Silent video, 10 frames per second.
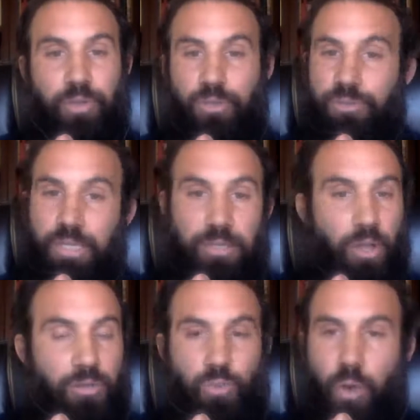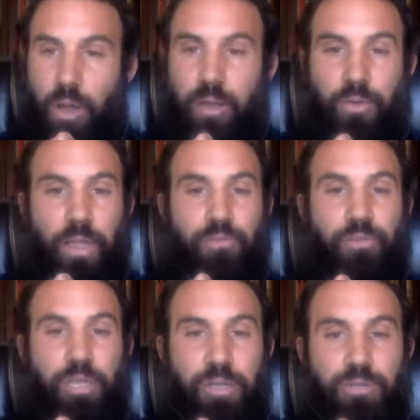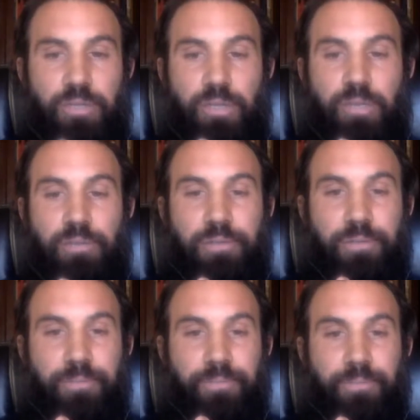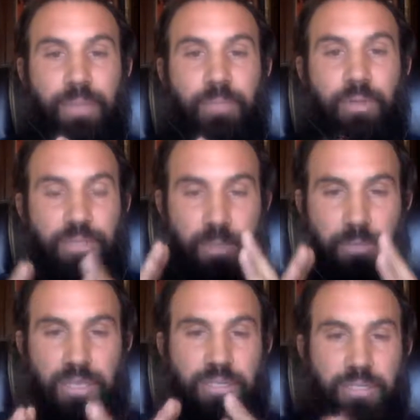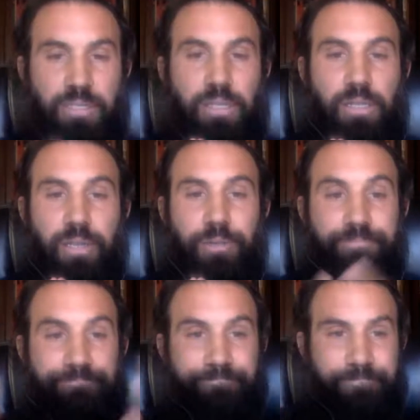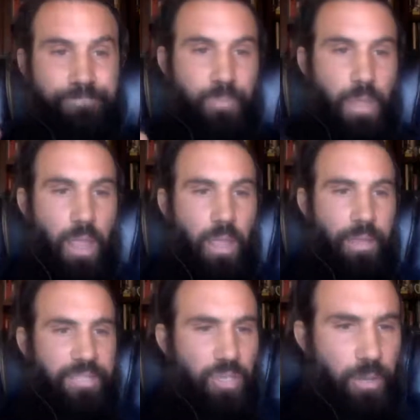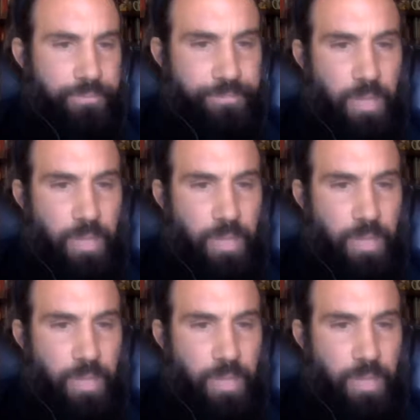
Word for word: But you'll see dogs walking around for years and years because the message isn't clear. That's all.